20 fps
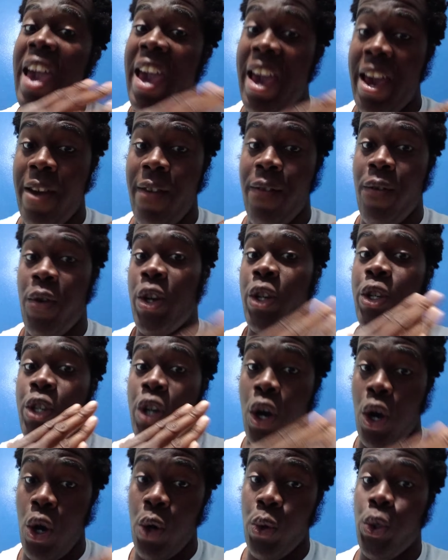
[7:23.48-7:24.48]
Every
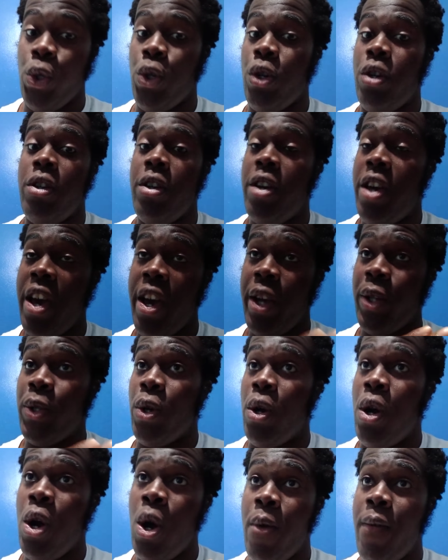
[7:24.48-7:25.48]
culture
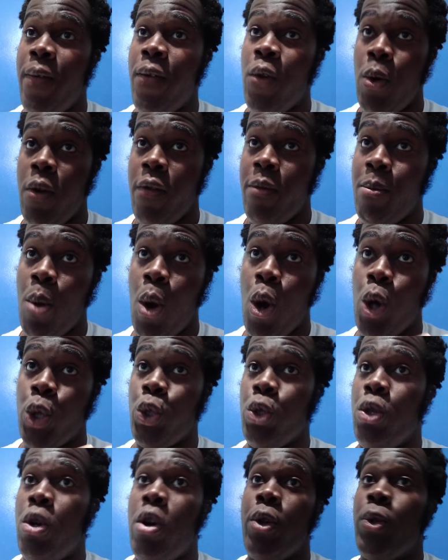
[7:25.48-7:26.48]
has their own form of
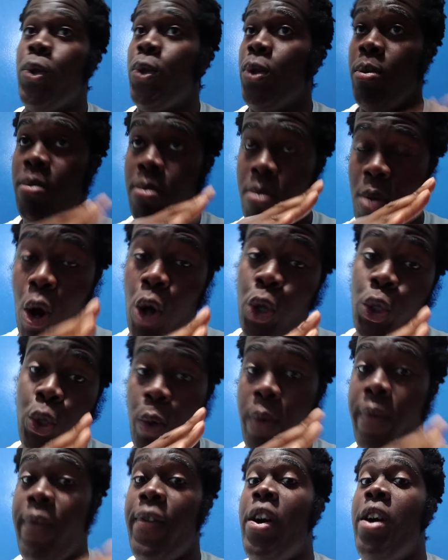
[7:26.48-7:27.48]
martial arts,
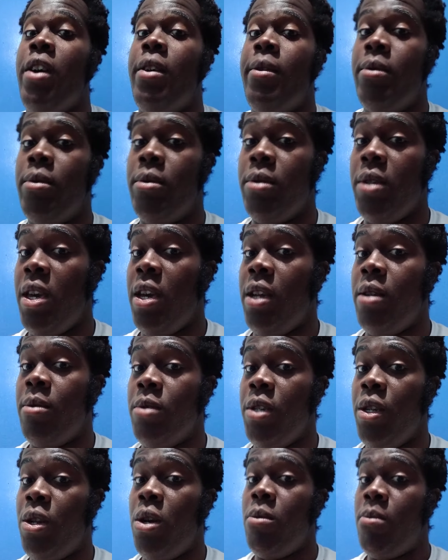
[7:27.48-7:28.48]
martial fighting.
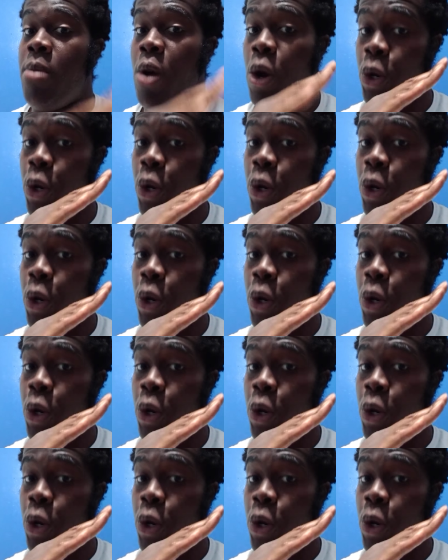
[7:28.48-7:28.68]
You